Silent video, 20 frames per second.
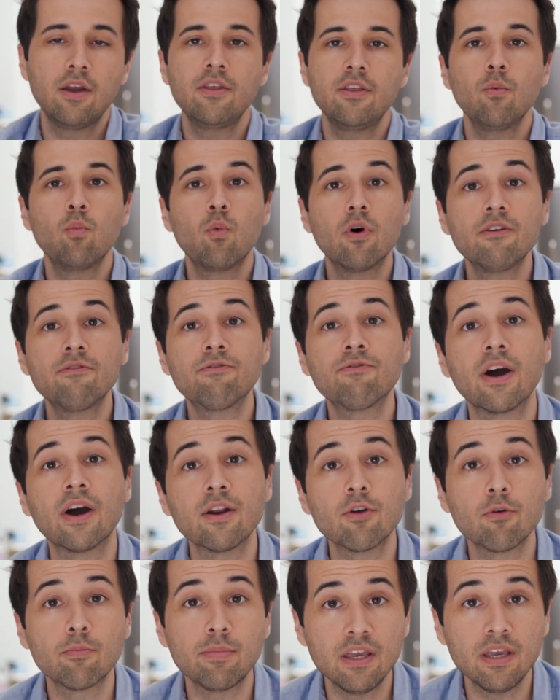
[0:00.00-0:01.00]
And then one
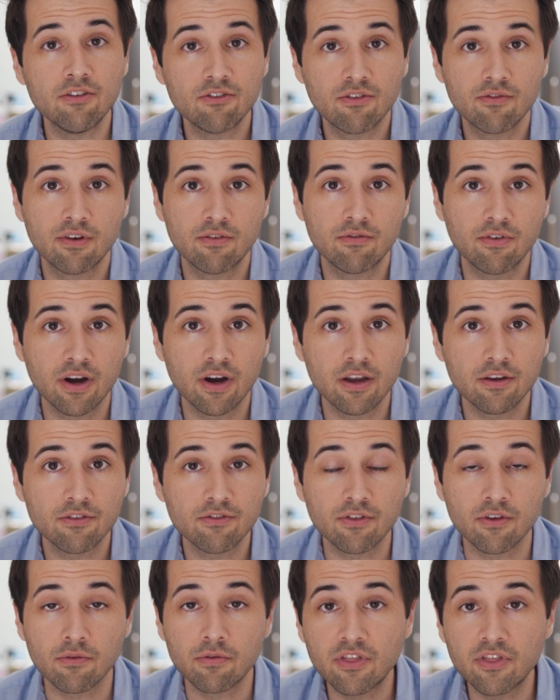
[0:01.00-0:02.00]
final piece of
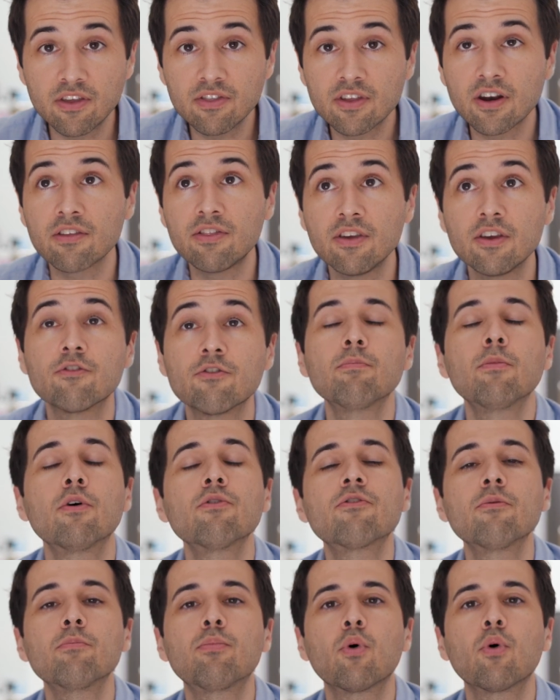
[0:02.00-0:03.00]
advice, the thing that I think is
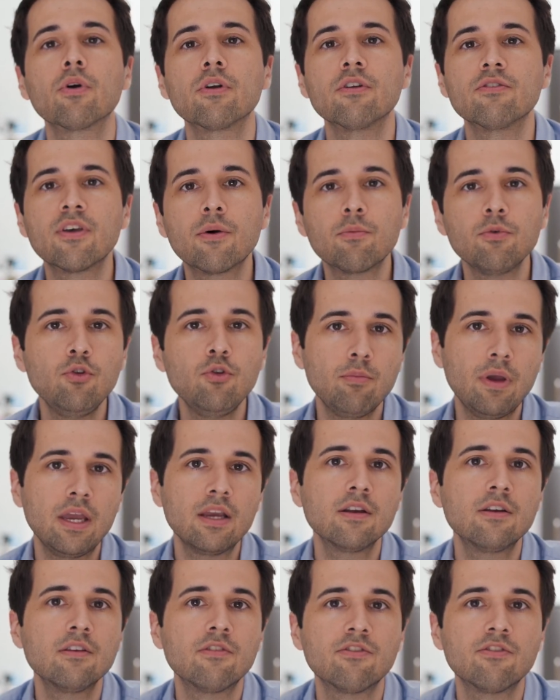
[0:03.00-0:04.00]
most important is that when you
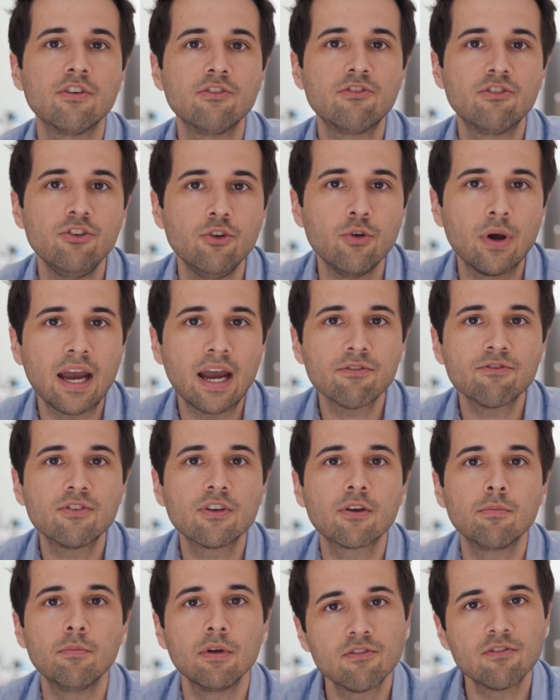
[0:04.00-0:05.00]
make a decision, you have to
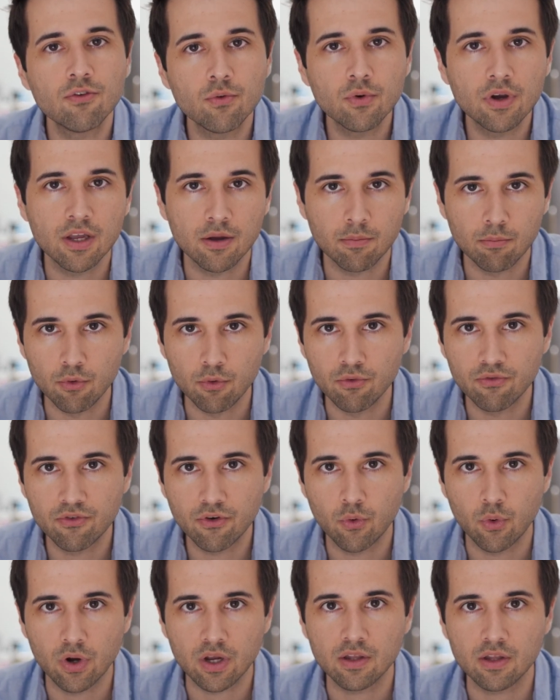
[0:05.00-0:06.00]
commit to it and move
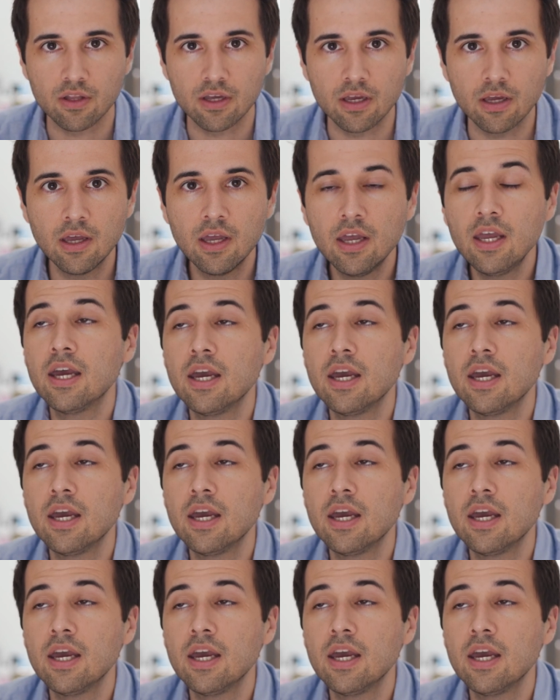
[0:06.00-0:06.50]
quickly.